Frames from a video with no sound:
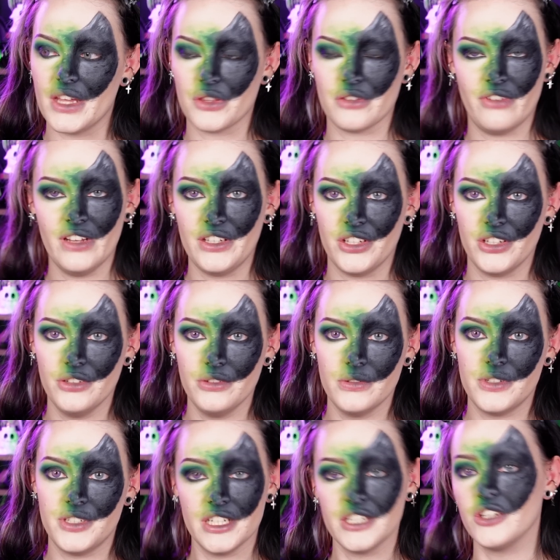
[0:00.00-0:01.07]
Now, the venue
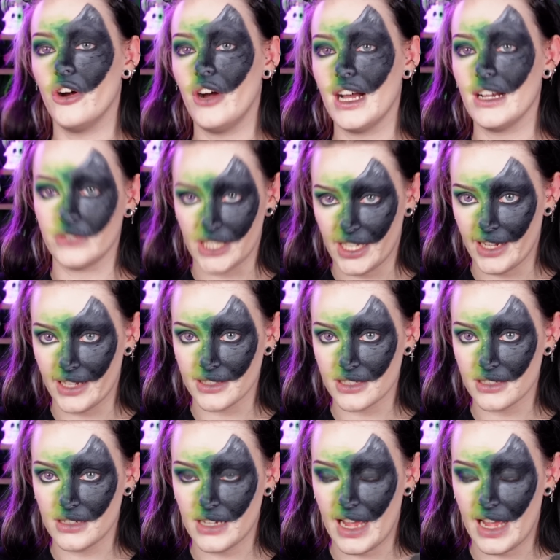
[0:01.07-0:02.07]
did not have a cat,